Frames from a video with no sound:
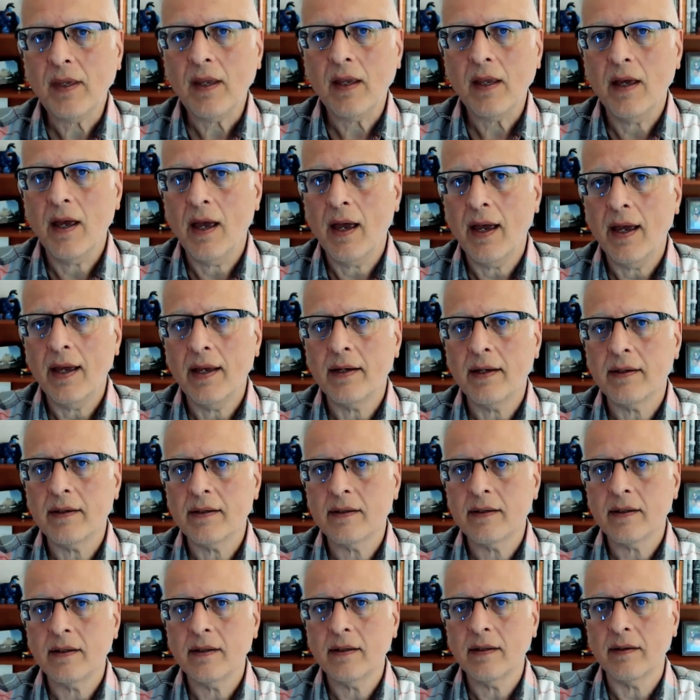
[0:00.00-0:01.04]

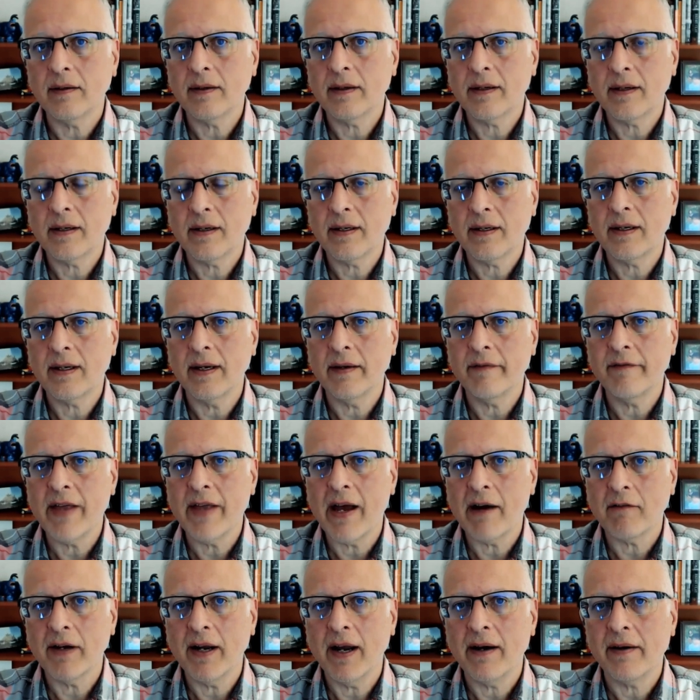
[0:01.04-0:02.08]
and, give
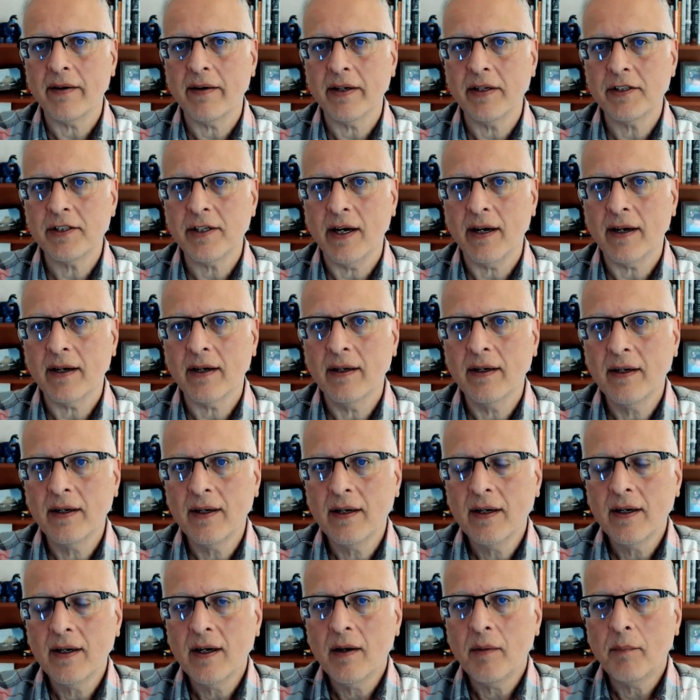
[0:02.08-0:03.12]
that reality check.
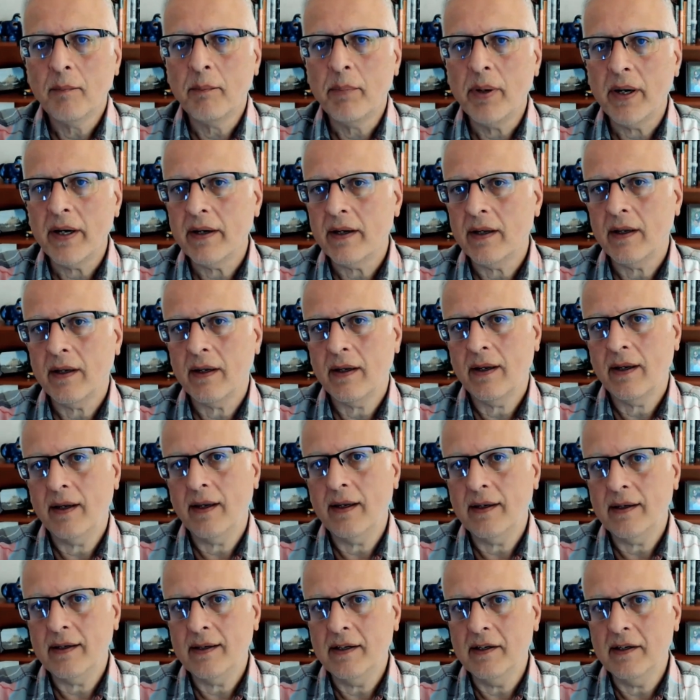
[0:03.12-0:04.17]
But,
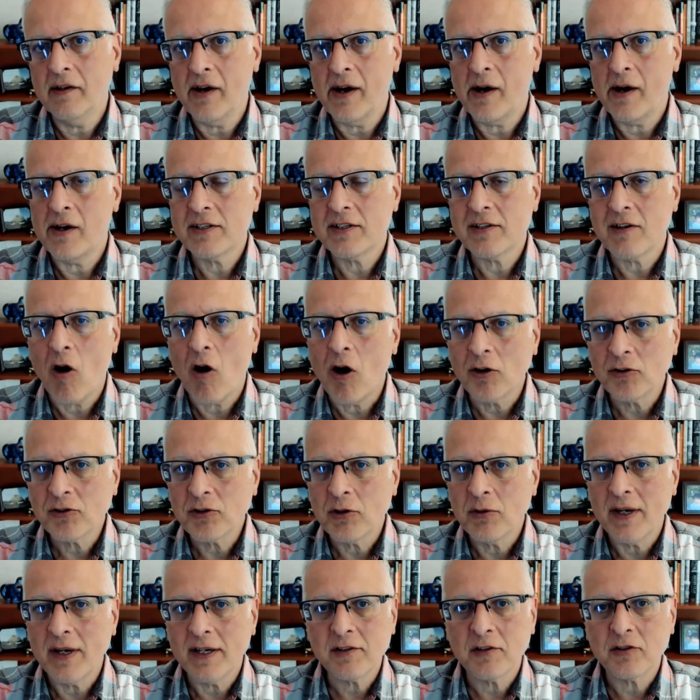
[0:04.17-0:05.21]
as
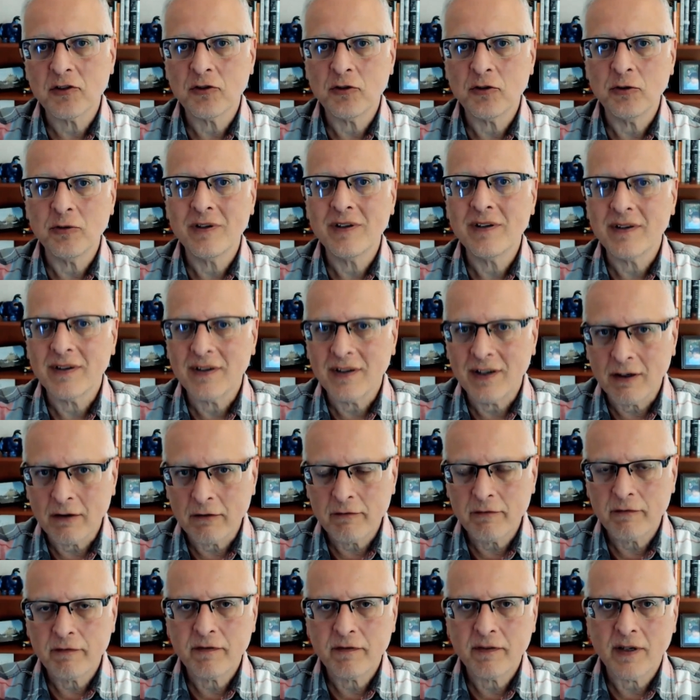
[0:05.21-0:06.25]
a student
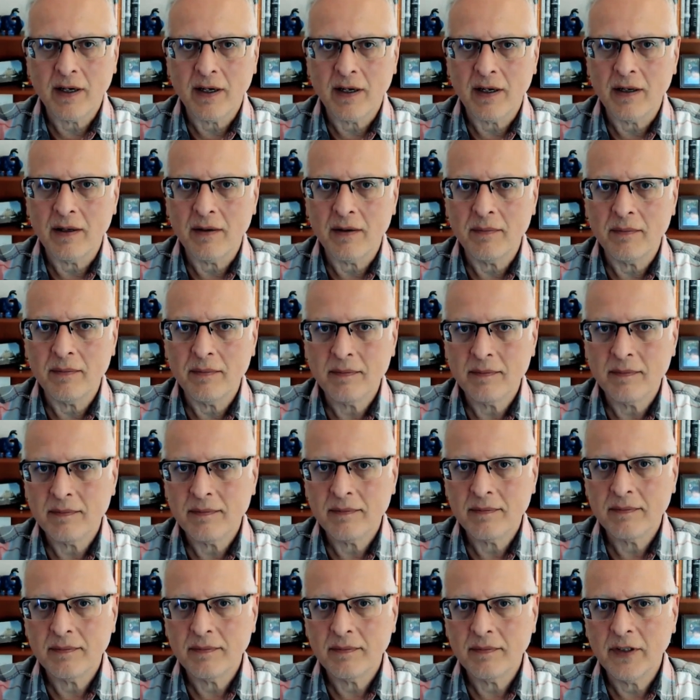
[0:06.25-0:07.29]
of,
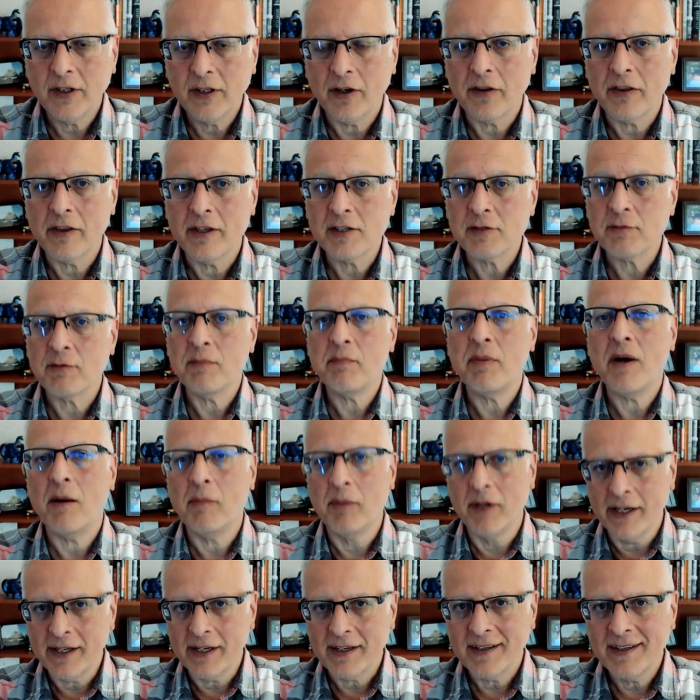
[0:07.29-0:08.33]
this
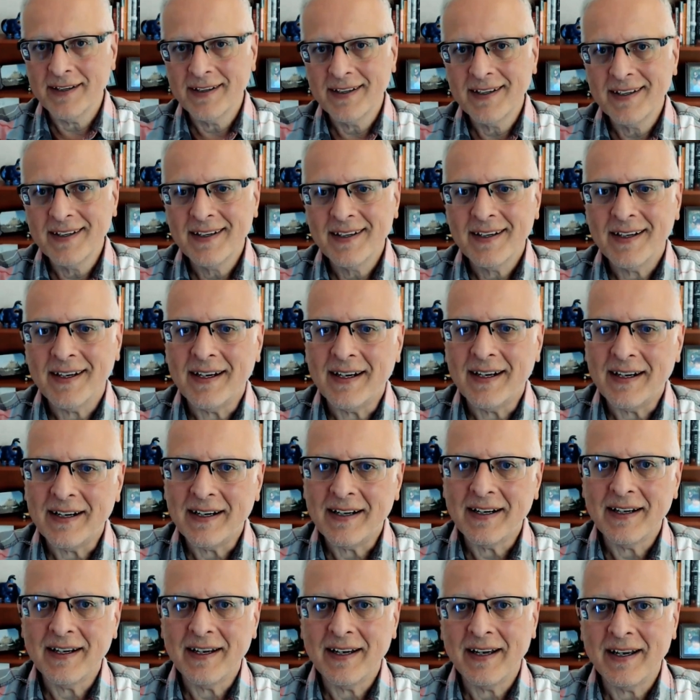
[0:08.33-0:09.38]
republic,
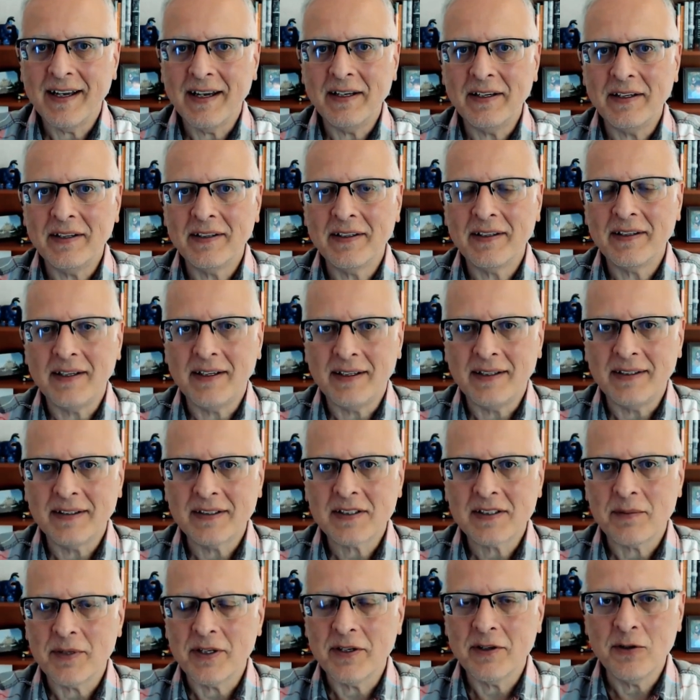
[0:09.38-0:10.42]
and
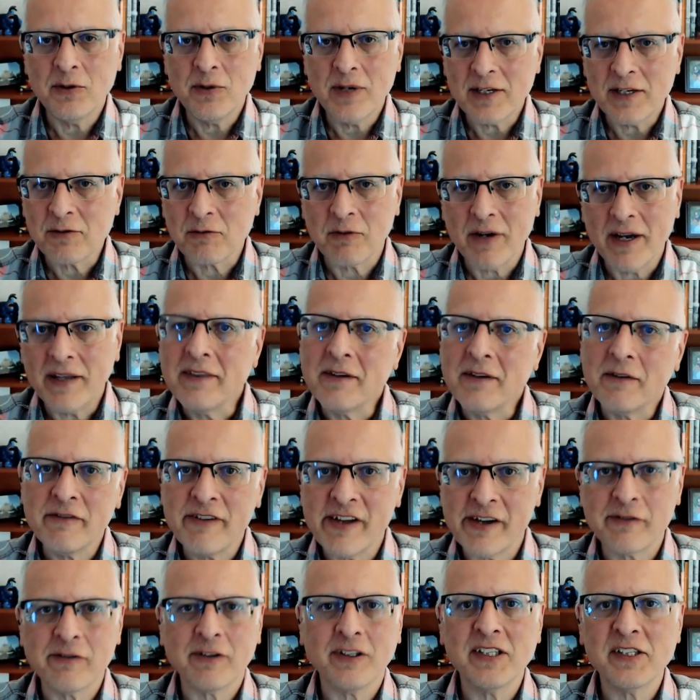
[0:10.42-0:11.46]
somebody who has read the
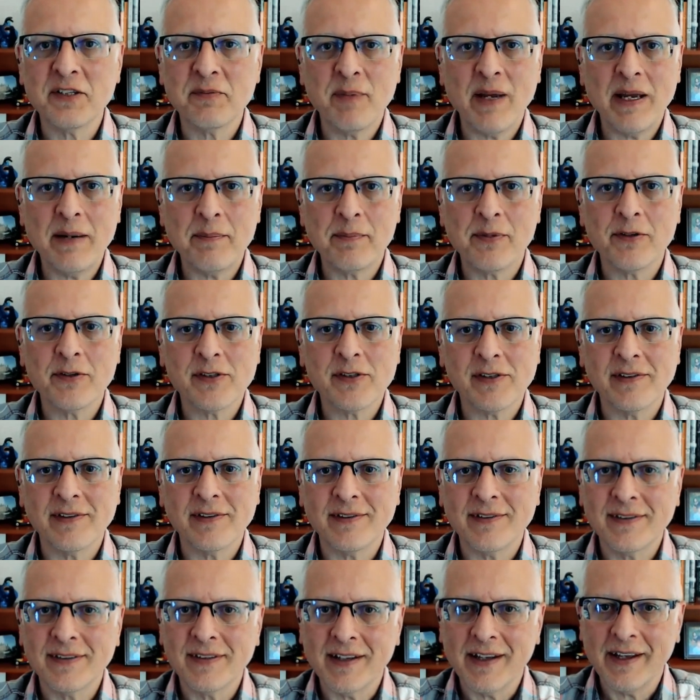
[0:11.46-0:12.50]
Federalist Papers
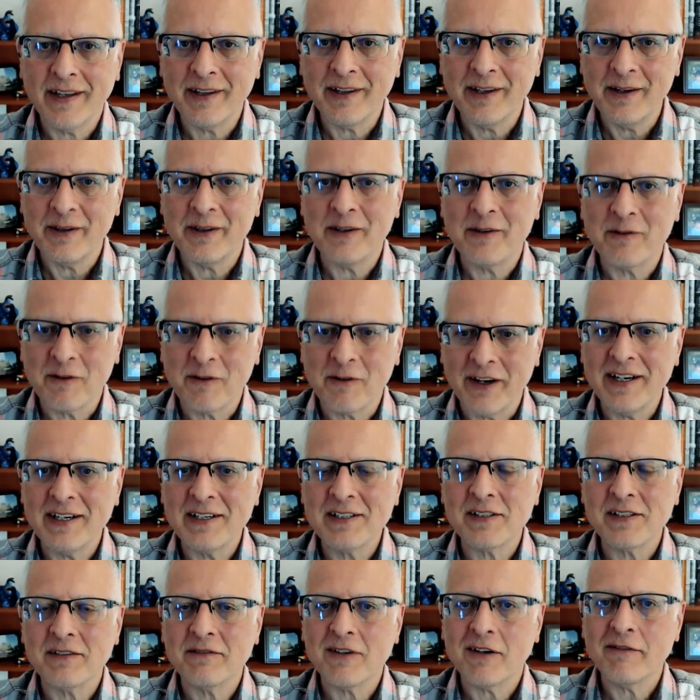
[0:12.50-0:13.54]
and the
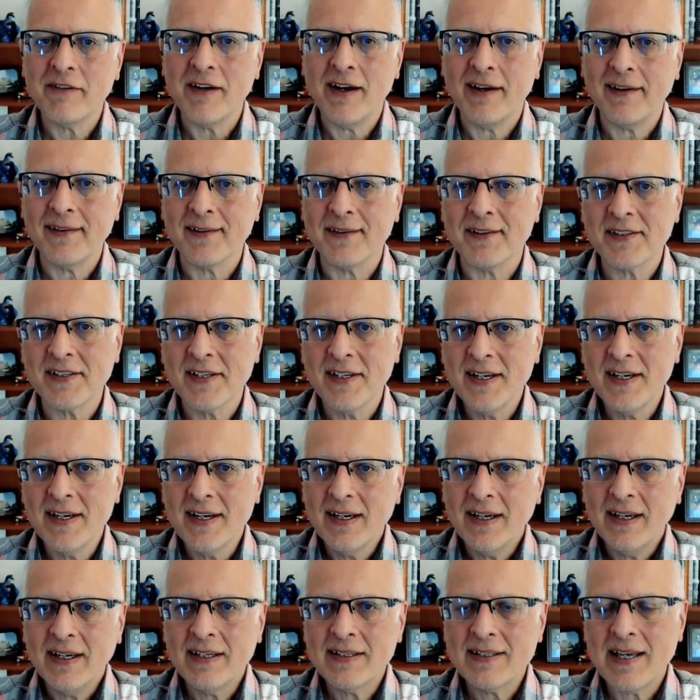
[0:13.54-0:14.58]
writings of our founders,
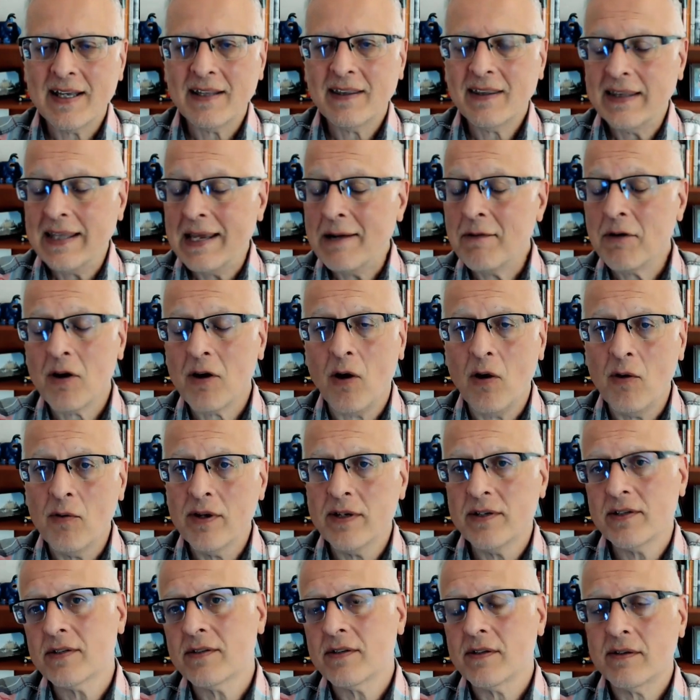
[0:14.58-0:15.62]
is that they were
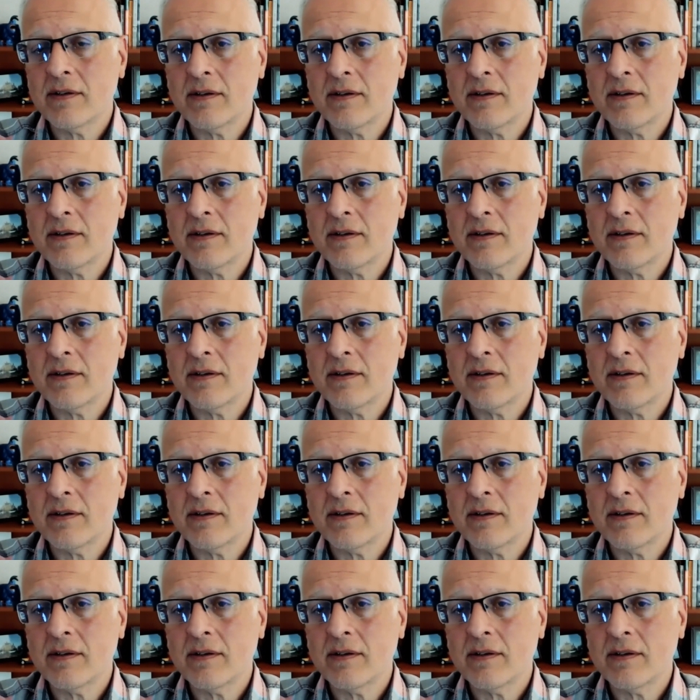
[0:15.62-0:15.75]
always